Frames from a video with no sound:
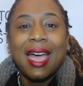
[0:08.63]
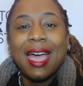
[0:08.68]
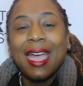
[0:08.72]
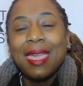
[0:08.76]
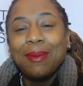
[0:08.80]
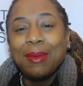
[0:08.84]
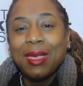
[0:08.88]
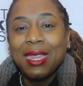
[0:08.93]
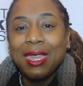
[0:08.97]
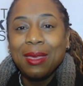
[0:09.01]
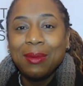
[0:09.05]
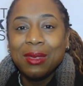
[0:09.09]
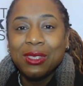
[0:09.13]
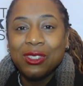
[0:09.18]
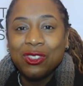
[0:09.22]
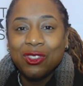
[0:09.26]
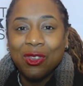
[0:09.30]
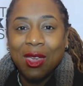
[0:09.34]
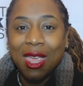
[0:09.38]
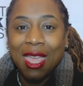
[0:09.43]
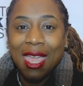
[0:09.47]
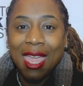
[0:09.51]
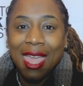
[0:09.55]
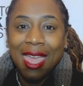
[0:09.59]
Hi, my name is
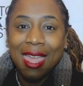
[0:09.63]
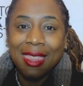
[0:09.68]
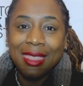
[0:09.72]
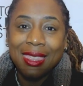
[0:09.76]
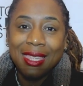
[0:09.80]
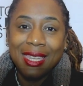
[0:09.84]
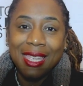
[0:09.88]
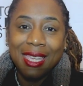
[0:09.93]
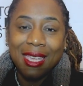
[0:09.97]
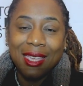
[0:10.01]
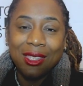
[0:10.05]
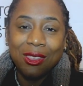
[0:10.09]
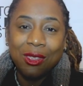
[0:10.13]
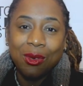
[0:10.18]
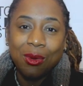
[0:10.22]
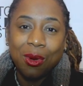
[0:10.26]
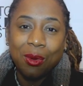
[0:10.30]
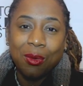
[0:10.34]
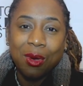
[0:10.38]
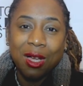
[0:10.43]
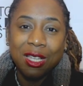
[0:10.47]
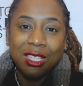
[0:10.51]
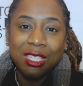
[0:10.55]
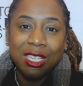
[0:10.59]
Trey Anthony, and you
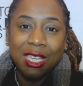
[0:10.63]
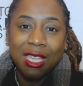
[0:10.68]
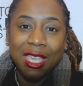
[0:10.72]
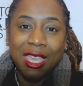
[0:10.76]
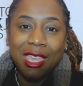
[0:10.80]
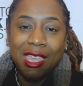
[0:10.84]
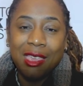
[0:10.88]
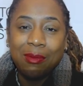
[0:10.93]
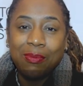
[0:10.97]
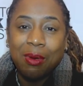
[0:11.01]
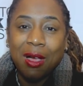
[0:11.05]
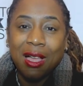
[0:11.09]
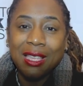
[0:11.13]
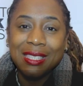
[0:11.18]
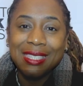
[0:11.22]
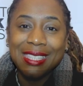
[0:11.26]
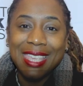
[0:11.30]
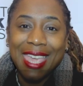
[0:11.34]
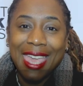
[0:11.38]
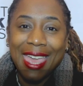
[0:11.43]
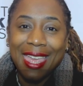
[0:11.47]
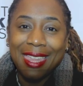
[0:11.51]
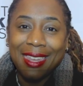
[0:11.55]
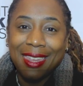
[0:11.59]
are watching
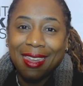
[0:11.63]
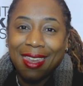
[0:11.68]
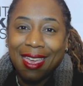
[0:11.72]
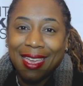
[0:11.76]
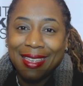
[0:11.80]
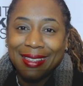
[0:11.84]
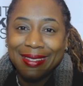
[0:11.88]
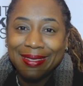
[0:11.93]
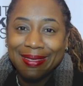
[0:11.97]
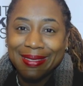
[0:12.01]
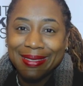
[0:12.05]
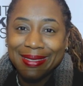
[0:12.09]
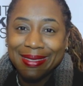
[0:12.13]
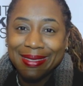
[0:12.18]
eBoss Canada.